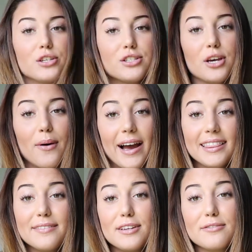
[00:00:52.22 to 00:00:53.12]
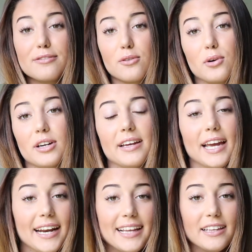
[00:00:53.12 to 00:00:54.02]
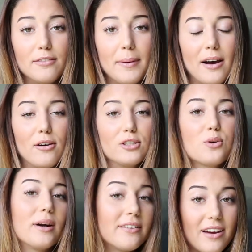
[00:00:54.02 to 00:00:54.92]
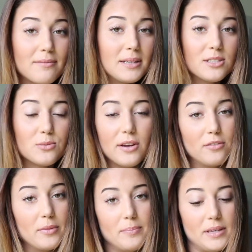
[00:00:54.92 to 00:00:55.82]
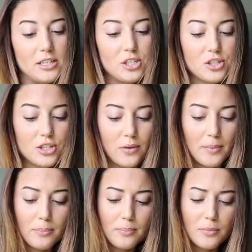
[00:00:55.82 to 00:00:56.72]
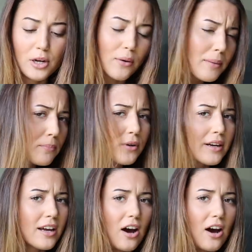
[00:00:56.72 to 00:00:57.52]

So I live in Florida, and I live about 25 minutes away from the beach, so I'm going pretty